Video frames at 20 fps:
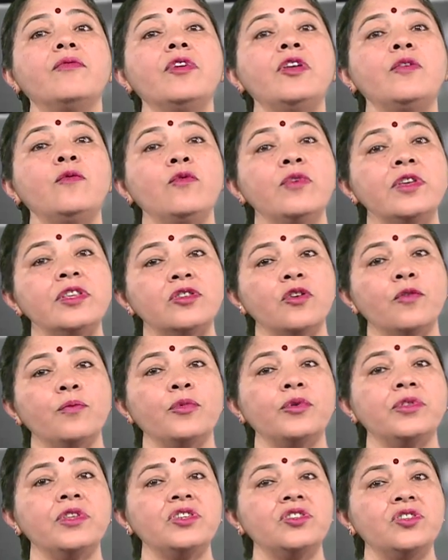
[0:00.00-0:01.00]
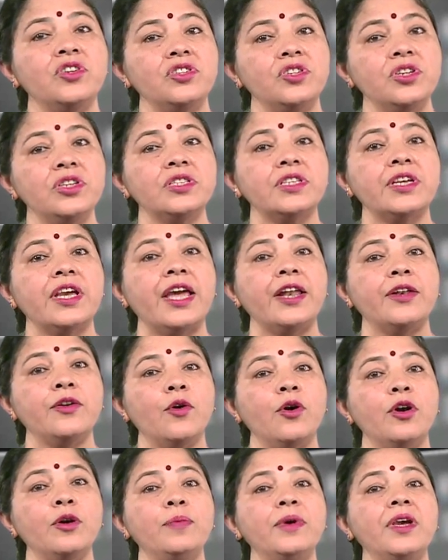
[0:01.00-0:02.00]
influence of Buddhist teachings
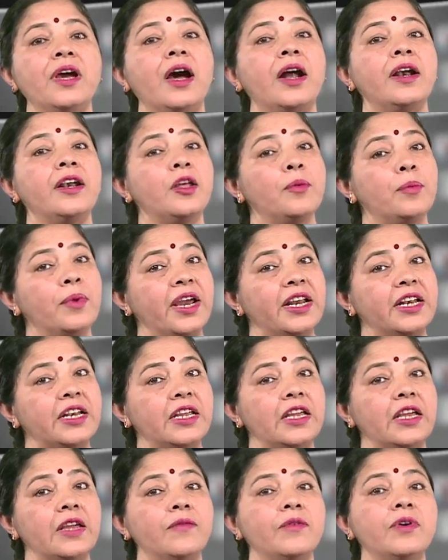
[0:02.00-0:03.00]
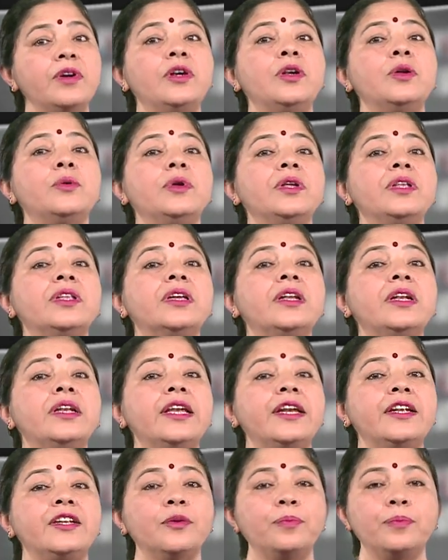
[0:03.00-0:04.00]
cannot be undermined even during the
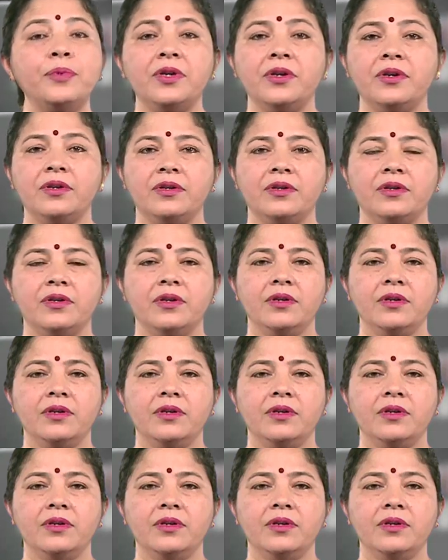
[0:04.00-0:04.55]
later period.